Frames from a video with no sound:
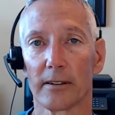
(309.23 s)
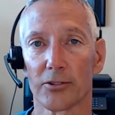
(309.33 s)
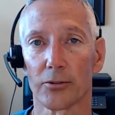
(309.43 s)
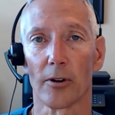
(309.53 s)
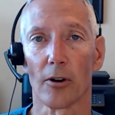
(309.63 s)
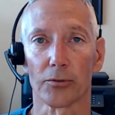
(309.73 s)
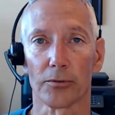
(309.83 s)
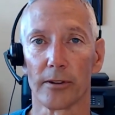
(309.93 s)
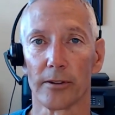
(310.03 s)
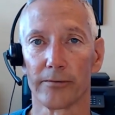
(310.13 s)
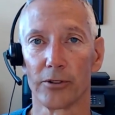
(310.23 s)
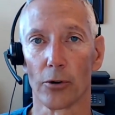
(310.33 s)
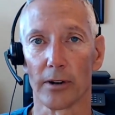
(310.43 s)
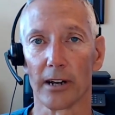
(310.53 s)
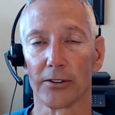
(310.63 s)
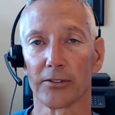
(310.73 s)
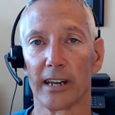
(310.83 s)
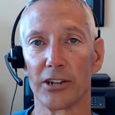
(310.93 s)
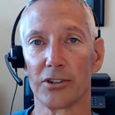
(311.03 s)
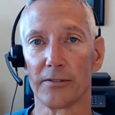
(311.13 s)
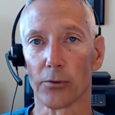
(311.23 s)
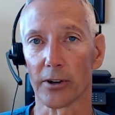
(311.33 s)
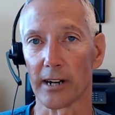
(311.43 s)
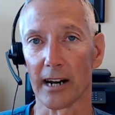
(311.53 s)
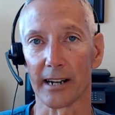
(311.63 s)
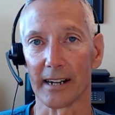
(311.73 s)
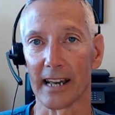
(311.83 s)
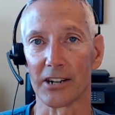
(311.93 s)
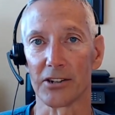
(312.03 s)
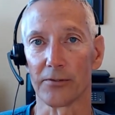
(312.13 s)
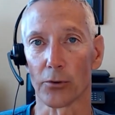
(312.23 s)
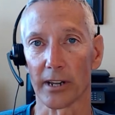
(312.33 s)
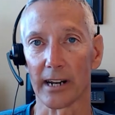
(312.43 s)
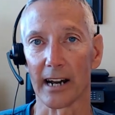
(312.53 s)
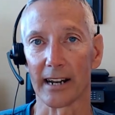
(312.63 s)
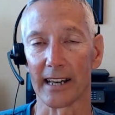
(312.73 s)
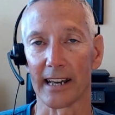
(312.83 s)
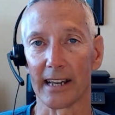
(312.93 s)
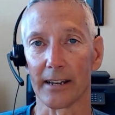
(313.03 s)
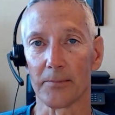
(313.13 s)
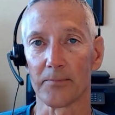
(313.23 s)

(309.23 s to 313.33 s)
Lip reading: so also known as AG 49 and AG 49A.